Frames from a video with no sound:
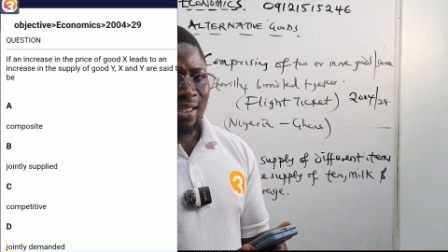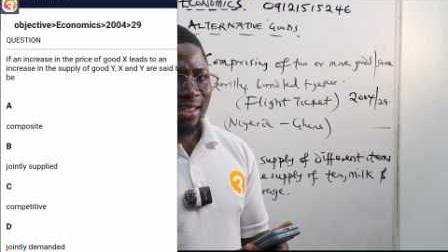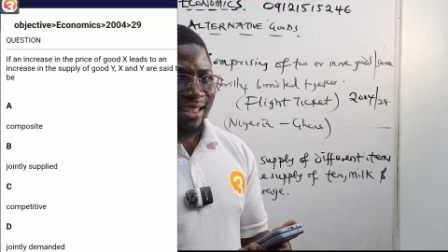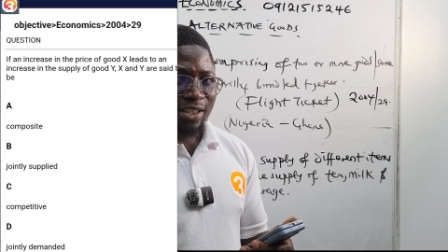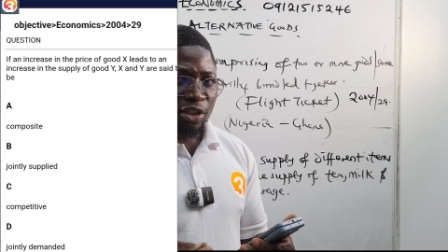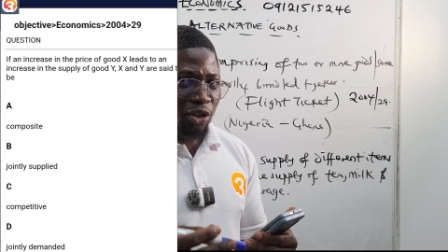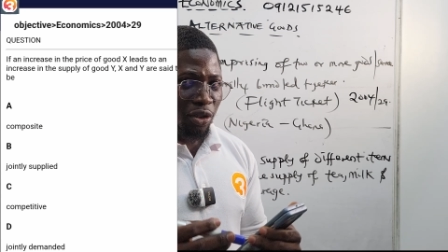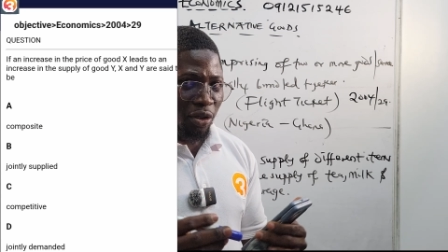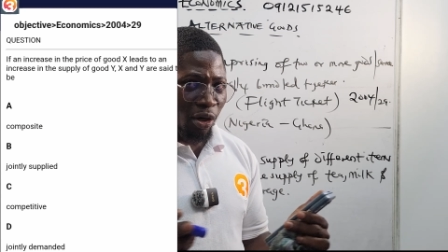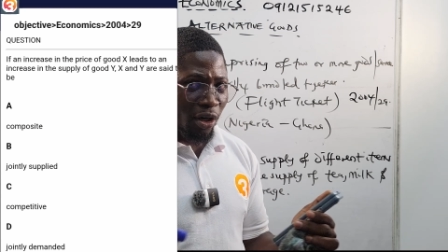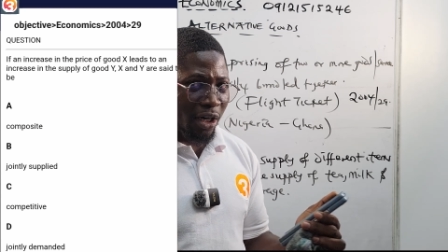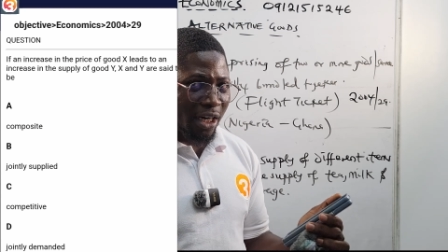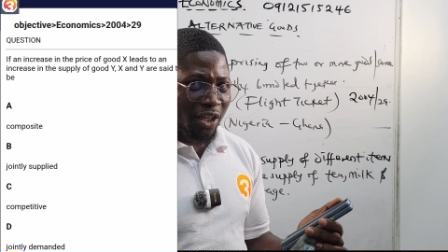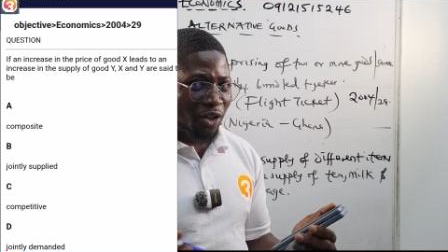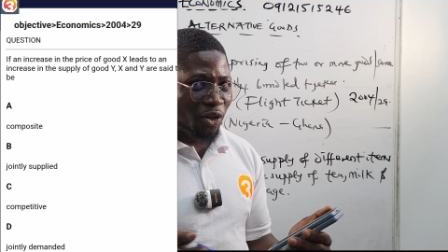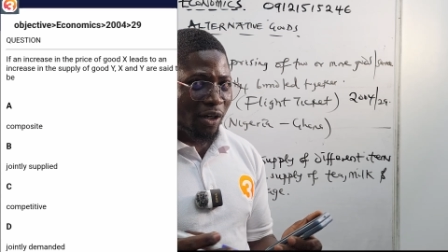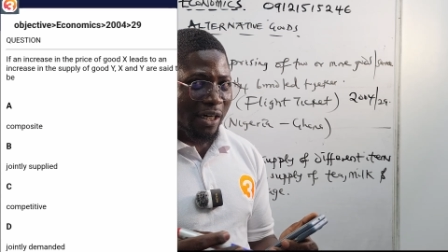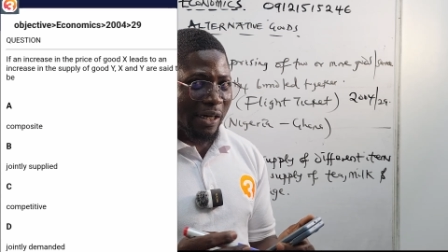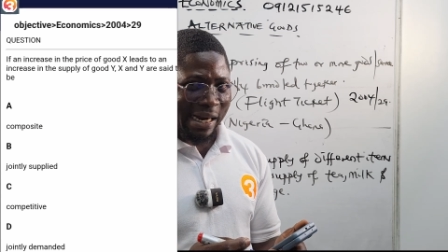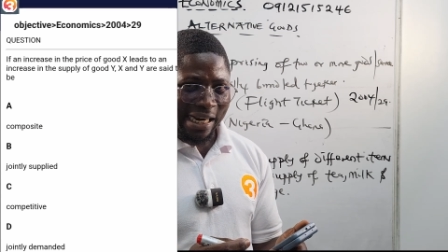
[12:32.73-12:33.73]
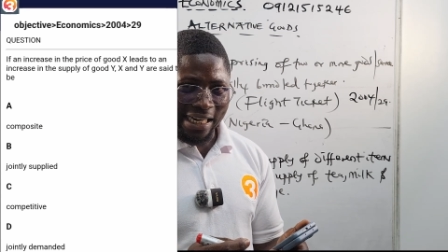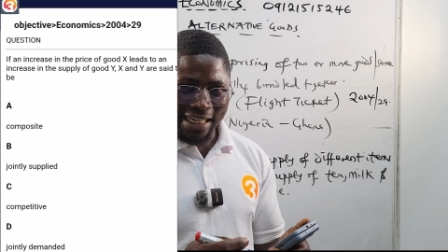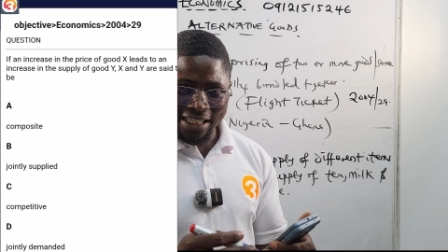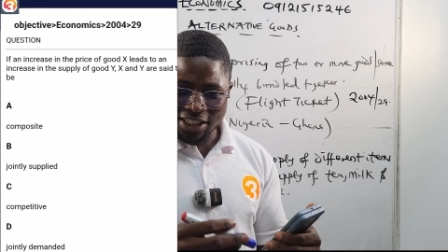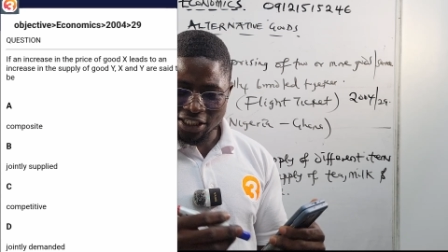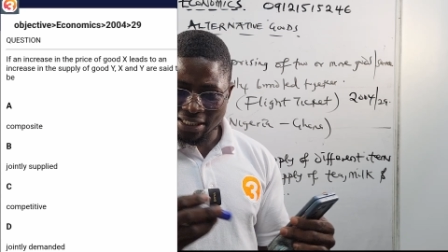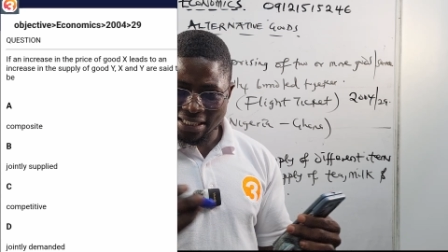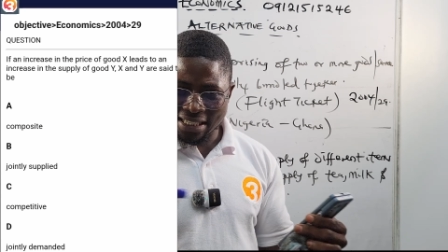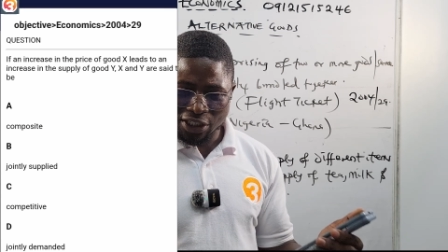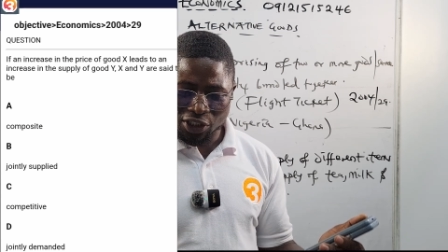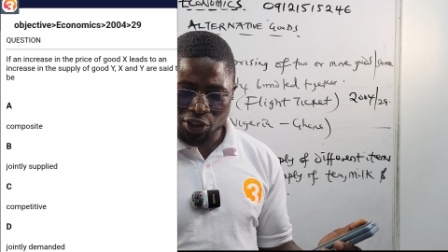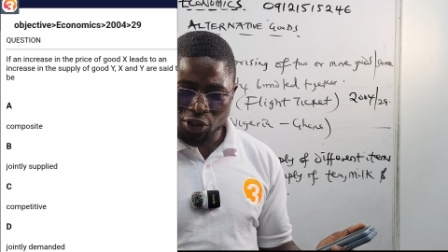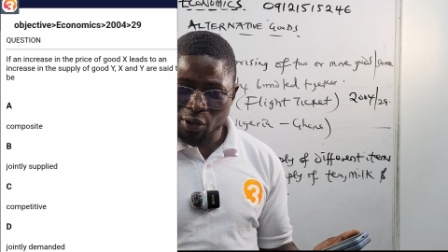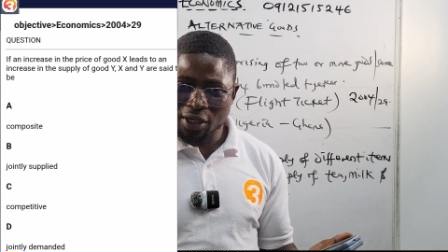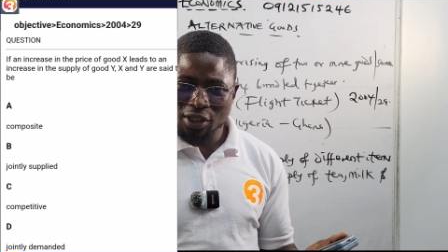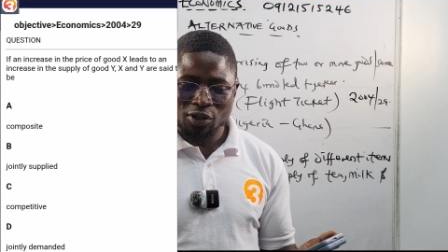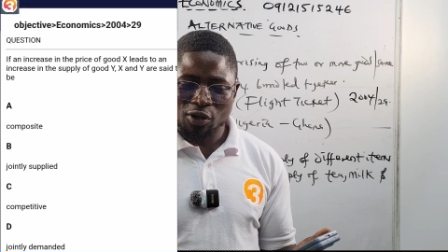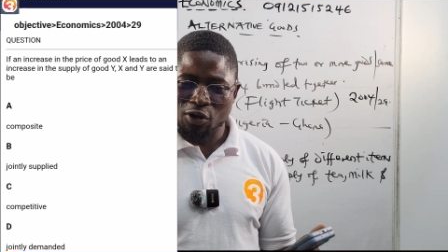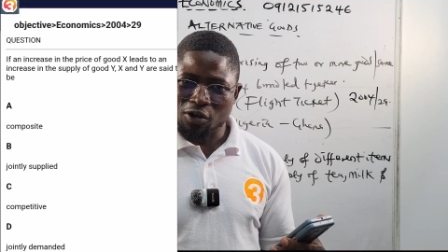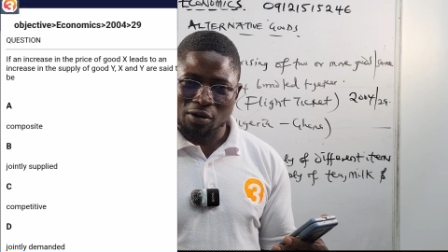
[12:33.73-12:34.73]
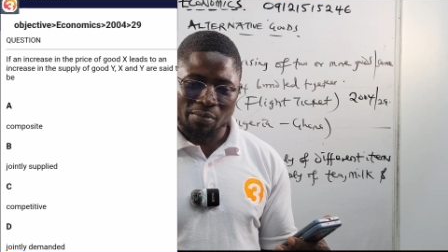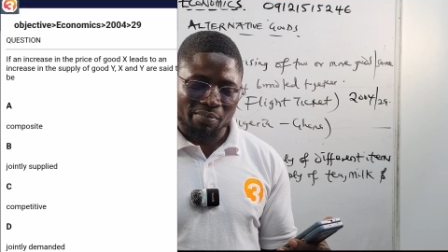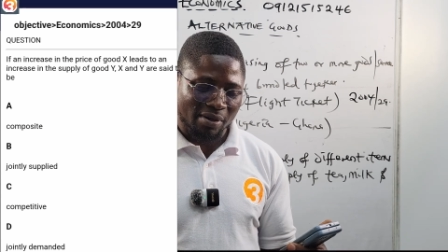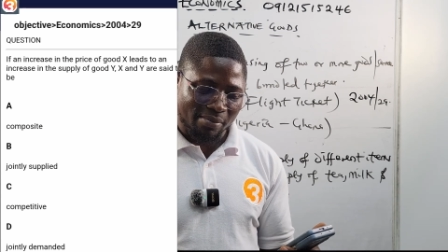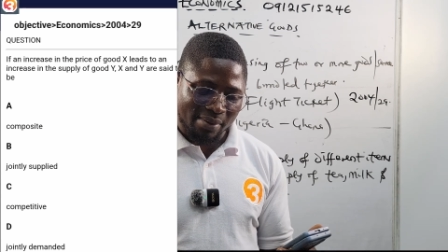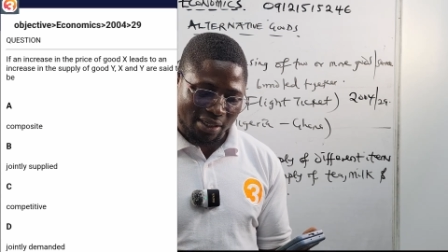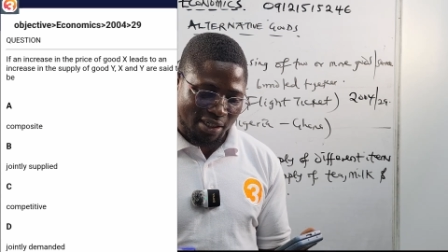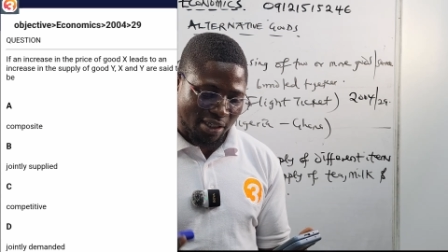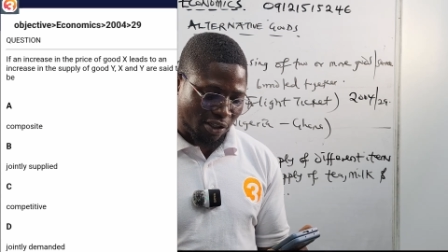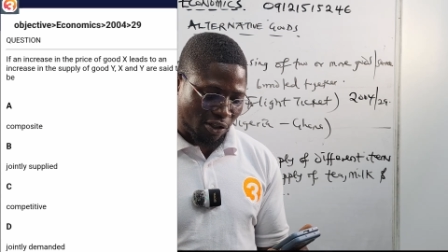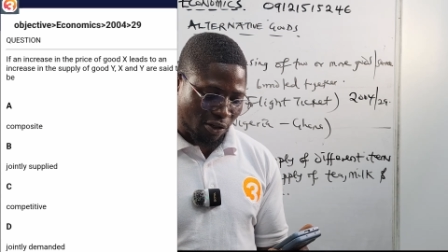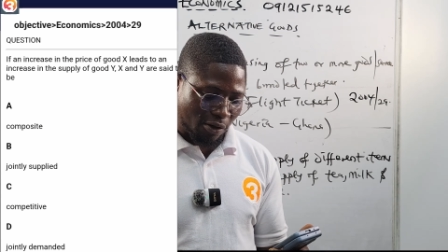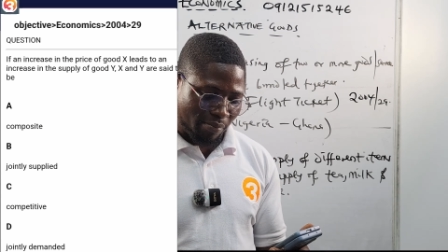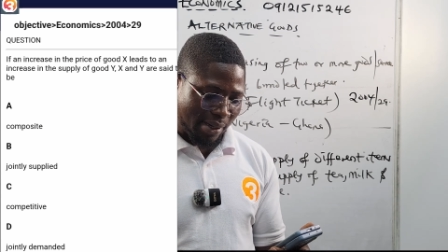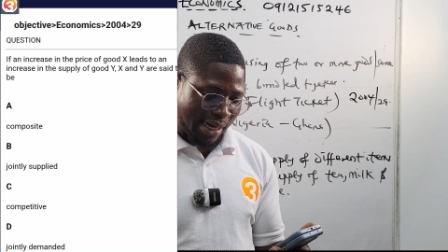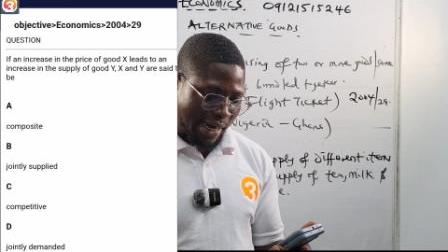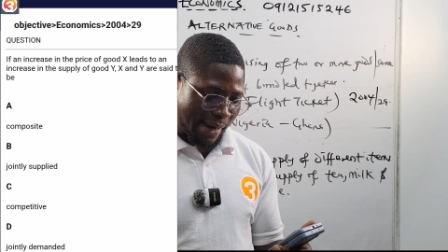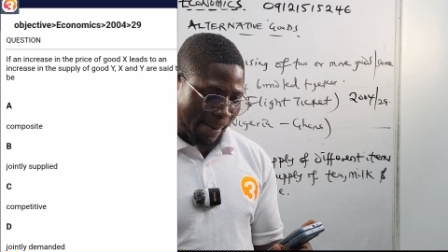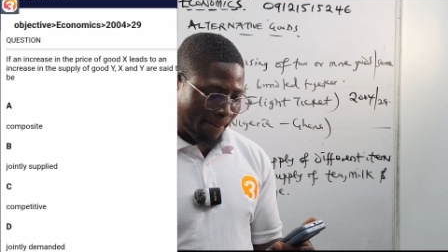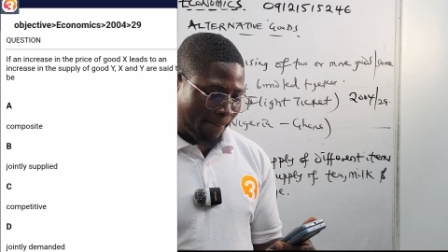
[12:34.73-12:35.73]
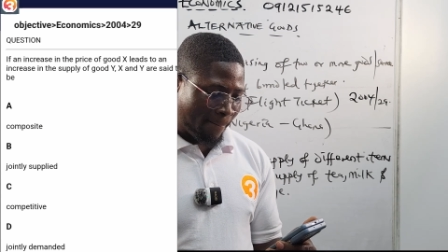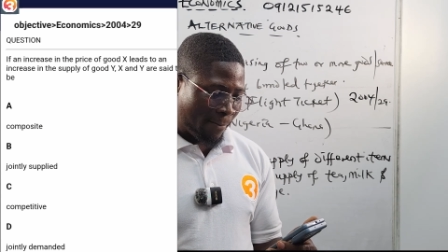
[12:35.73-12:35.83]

you should already know that it's a joint or complementary supply.